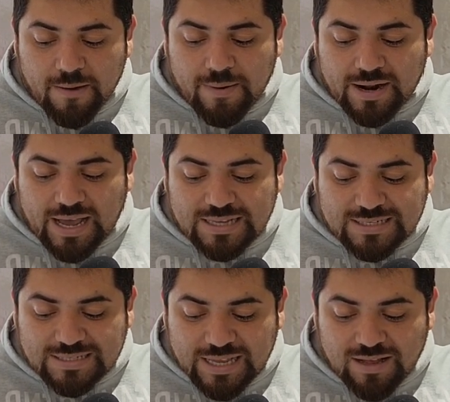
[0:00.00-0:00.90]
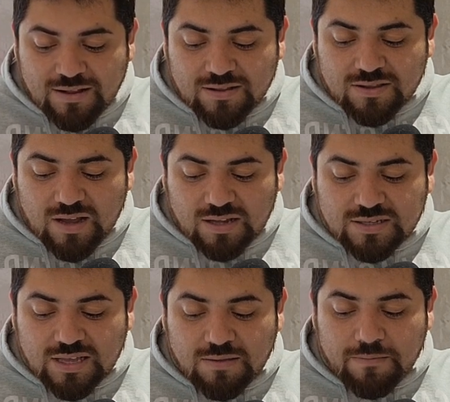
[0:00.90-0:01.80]
but I still
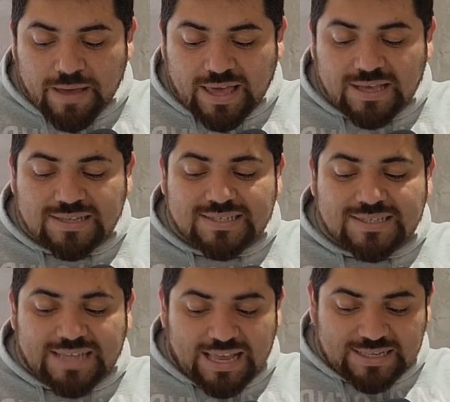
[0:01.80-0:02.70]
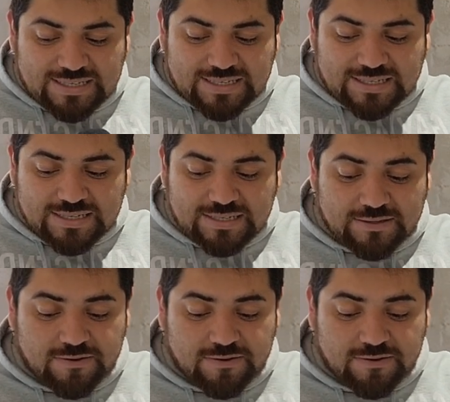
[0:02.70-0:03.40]
doesn't make sense.